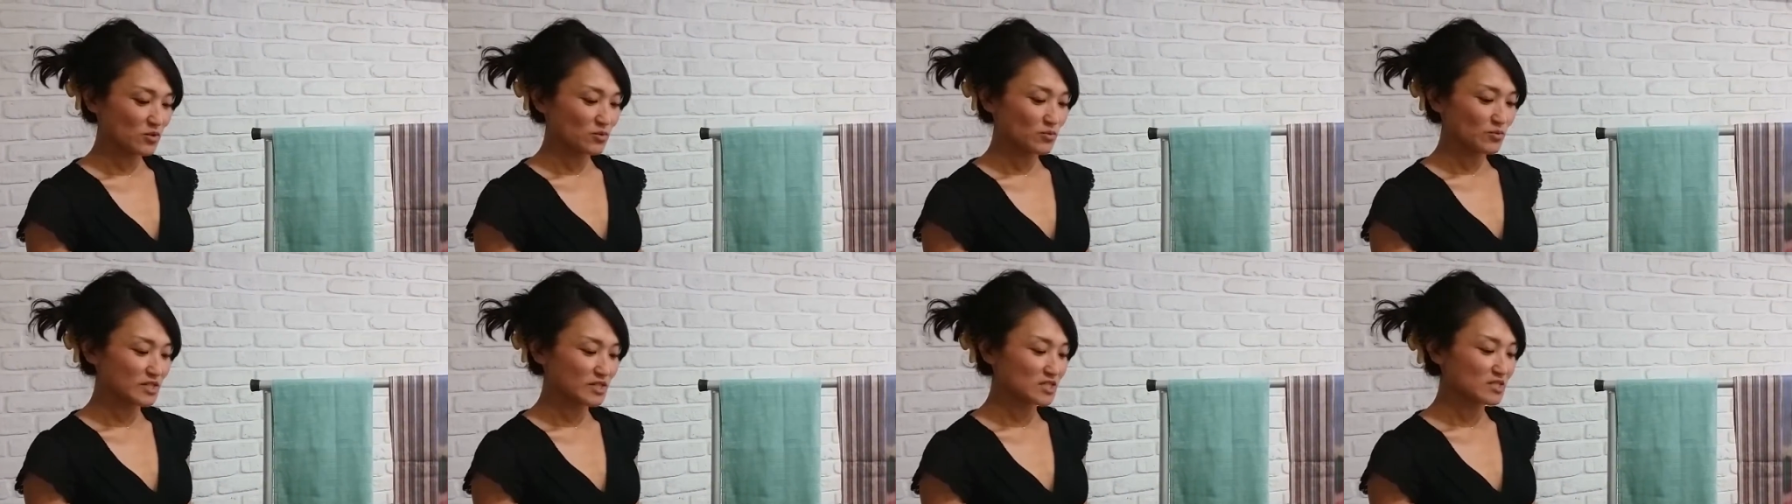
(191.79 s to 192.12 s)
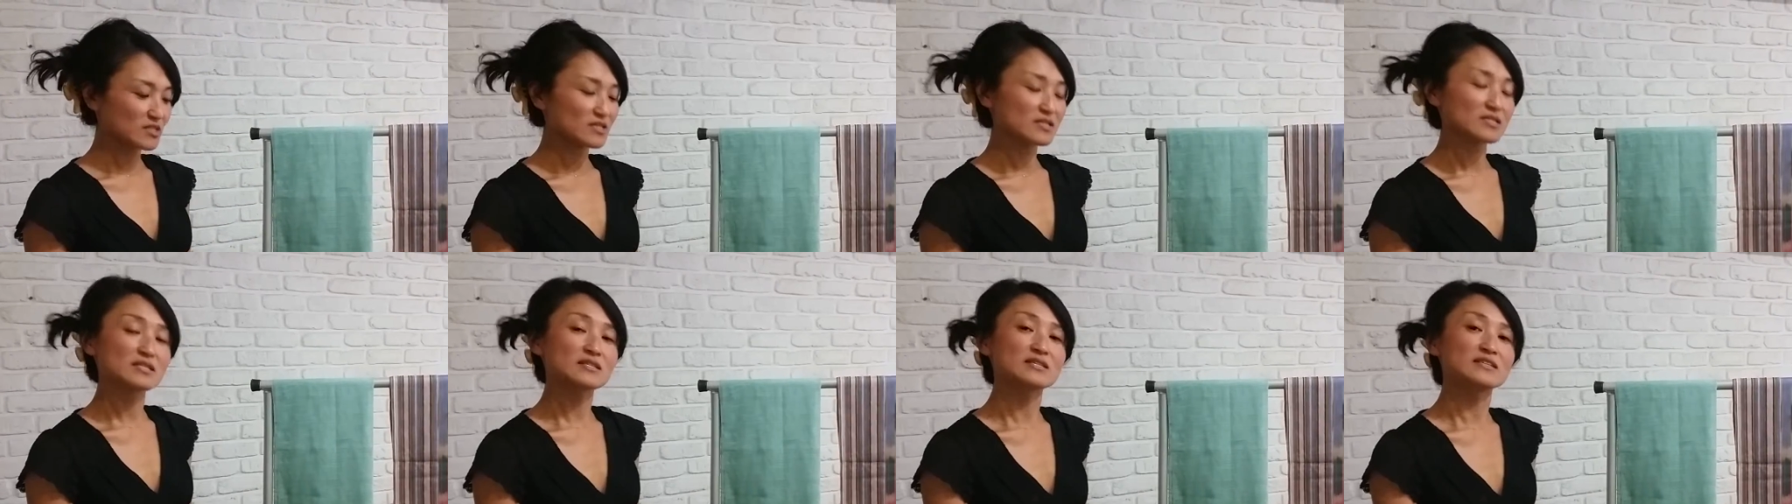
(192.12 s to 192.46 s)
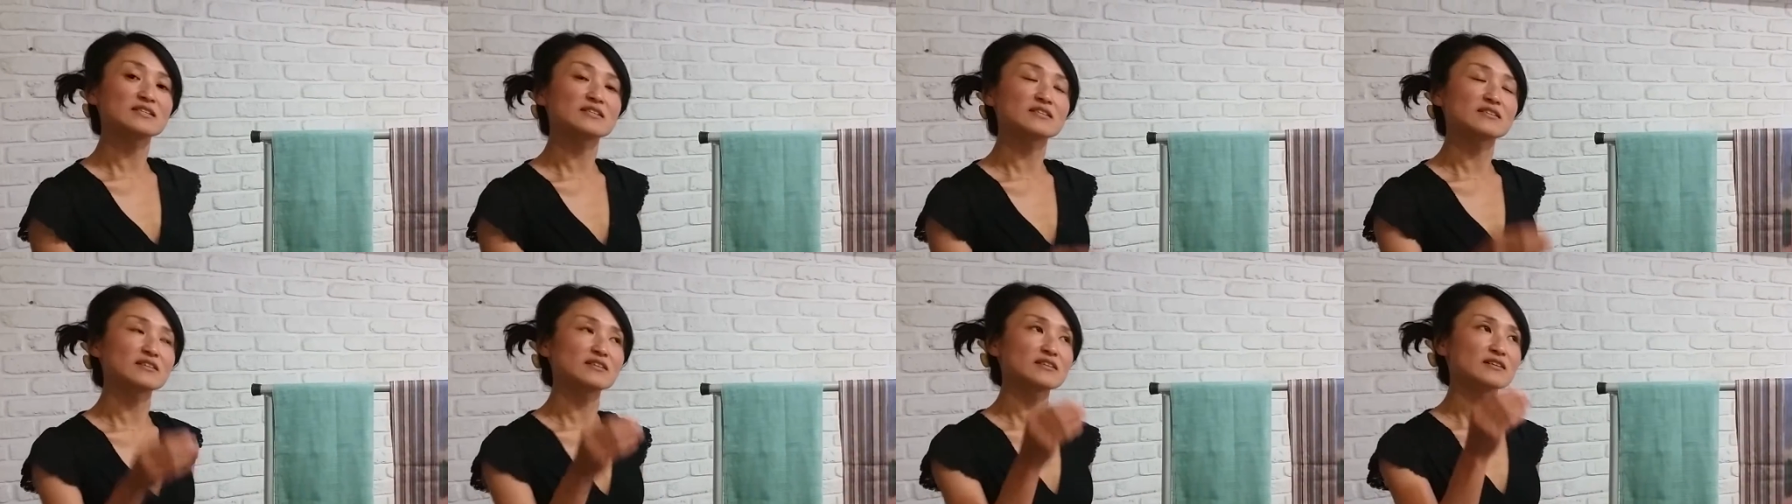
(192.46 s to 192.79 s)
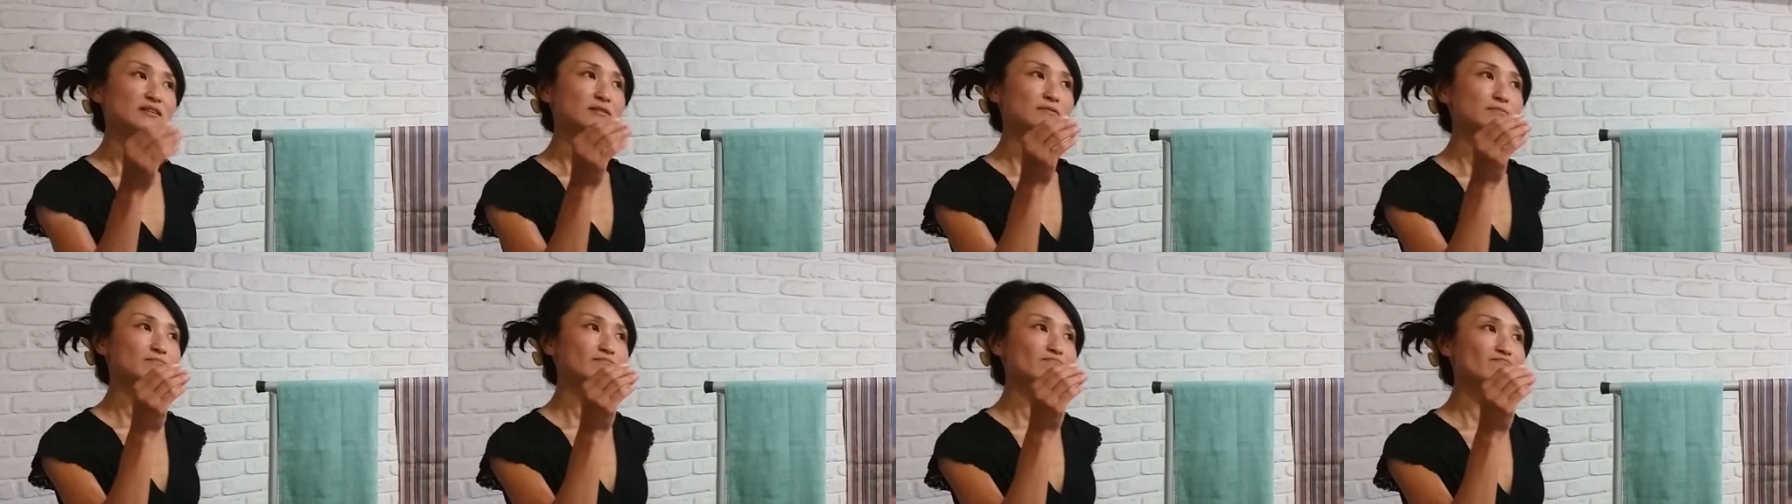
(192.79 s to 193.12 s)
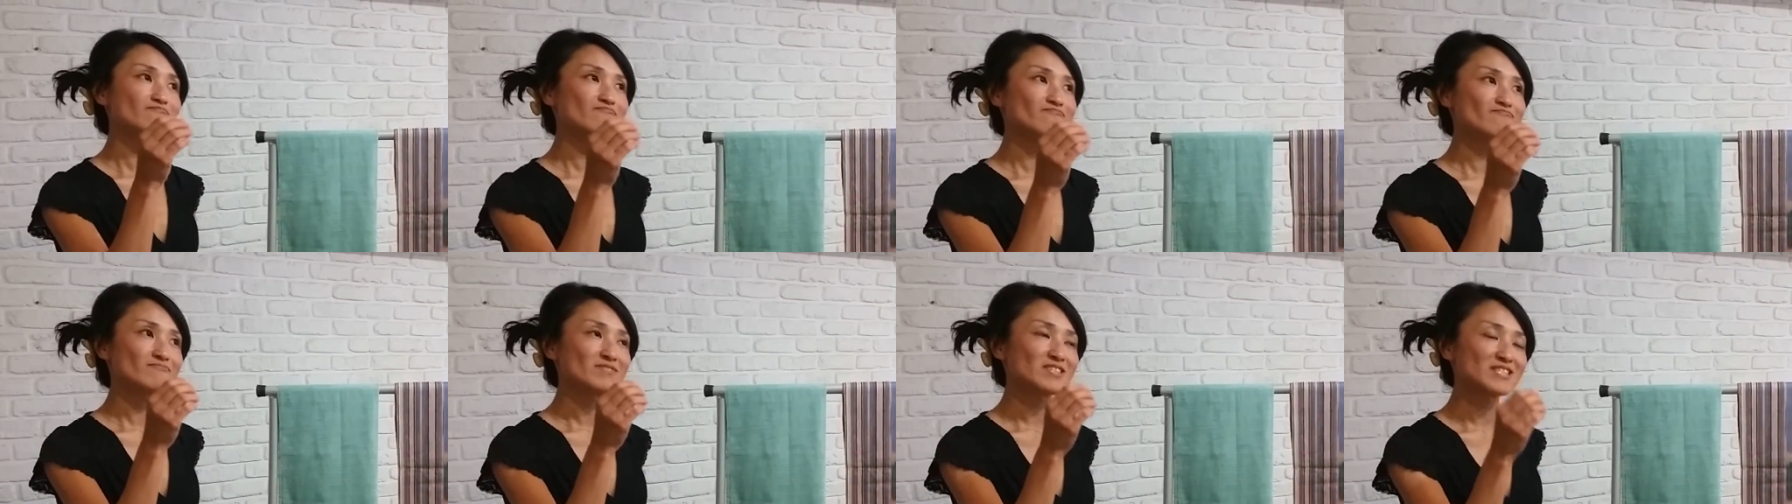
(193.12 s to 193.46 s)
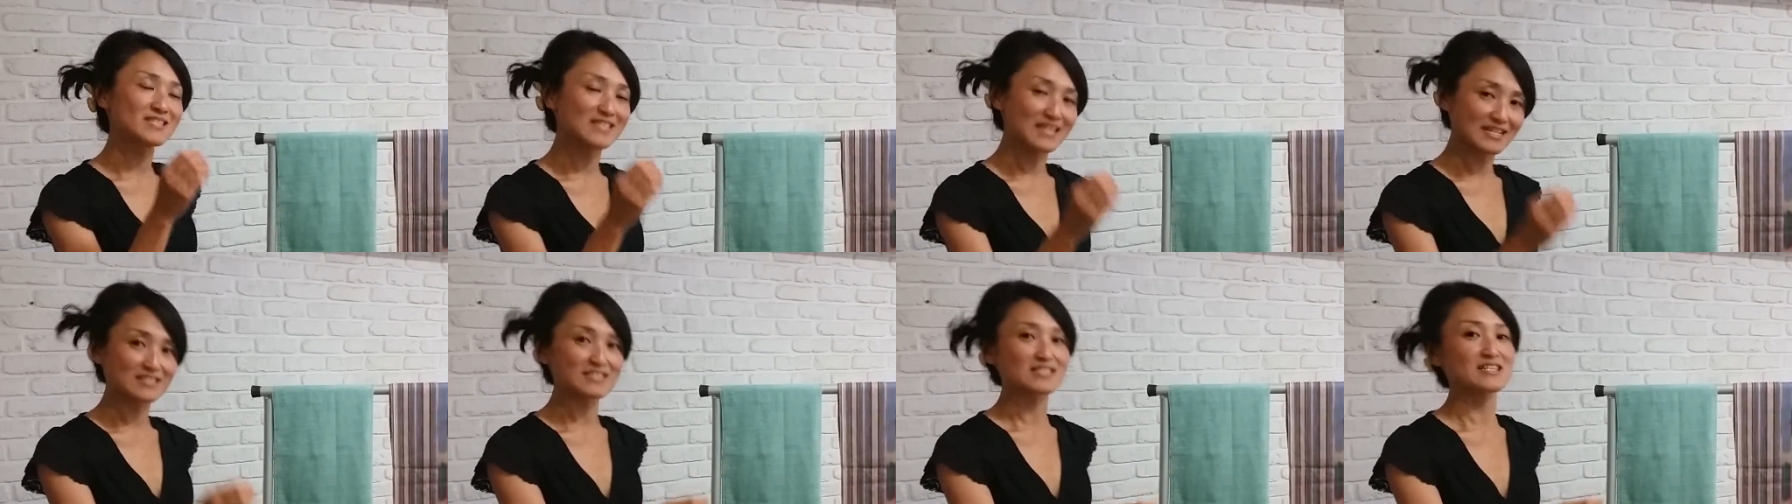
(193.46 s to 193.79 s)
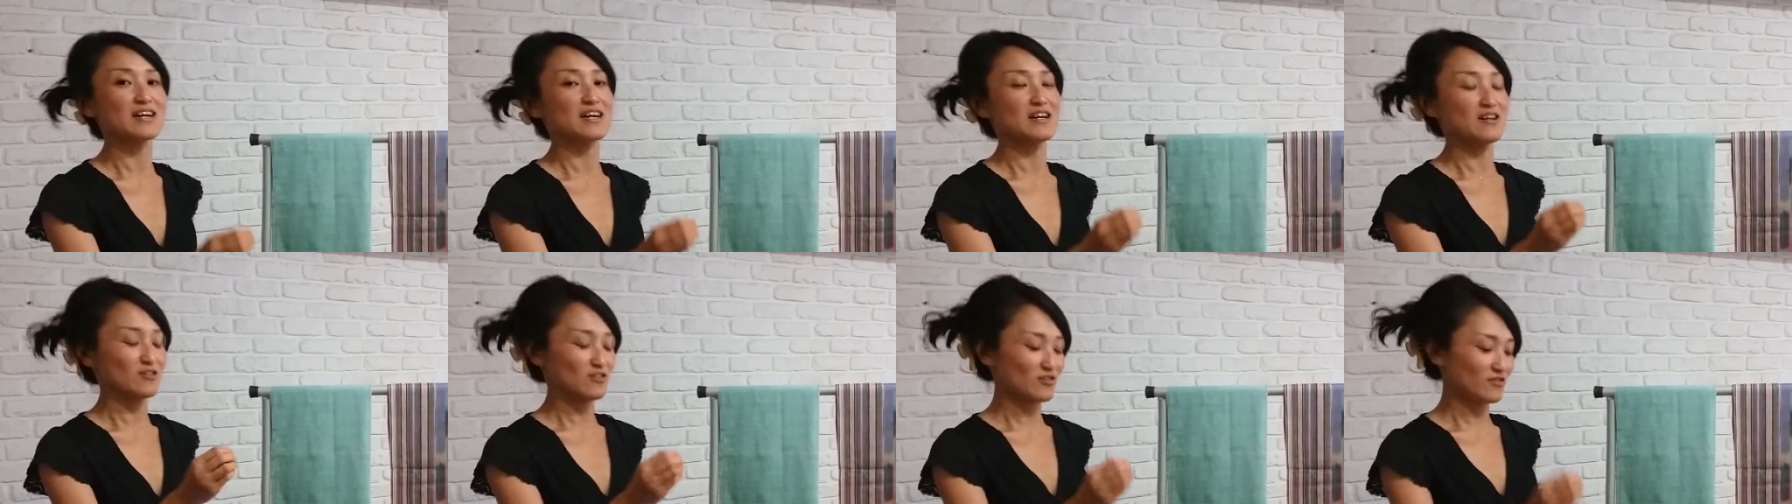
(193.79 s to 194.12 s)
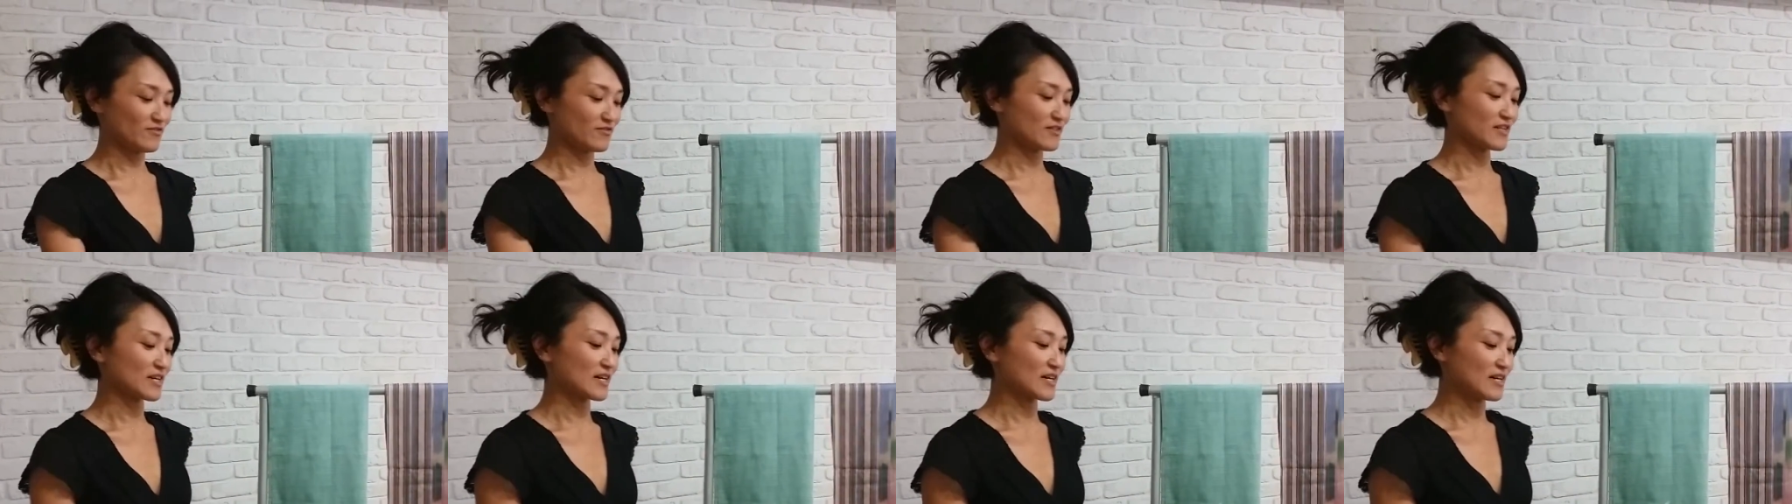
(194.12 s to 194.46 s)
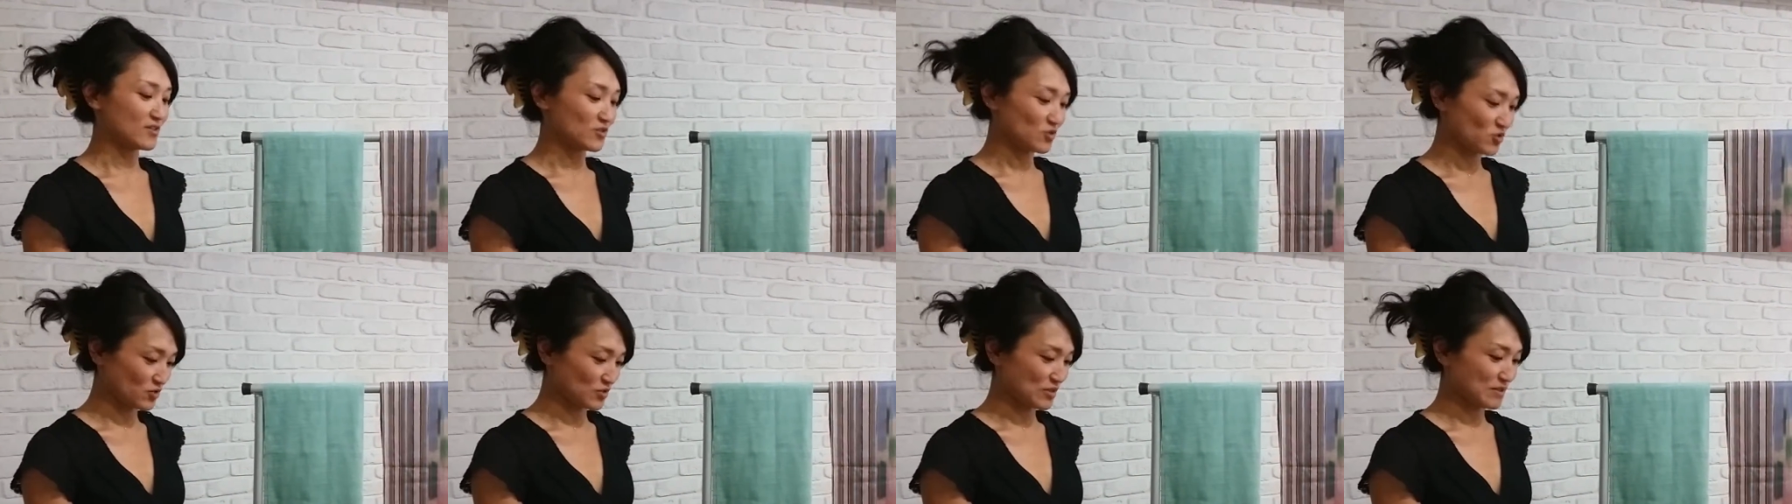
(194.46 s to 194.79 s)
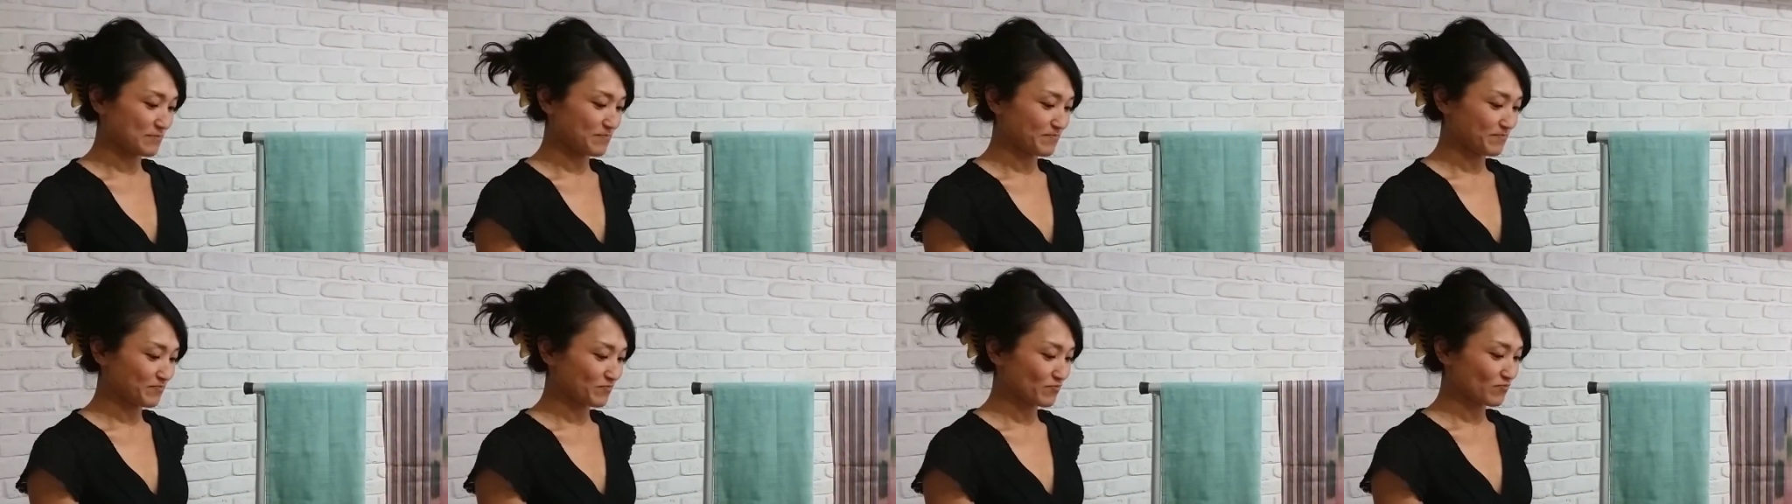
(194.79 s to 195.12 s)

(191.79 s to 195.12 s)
which is in the center of the country.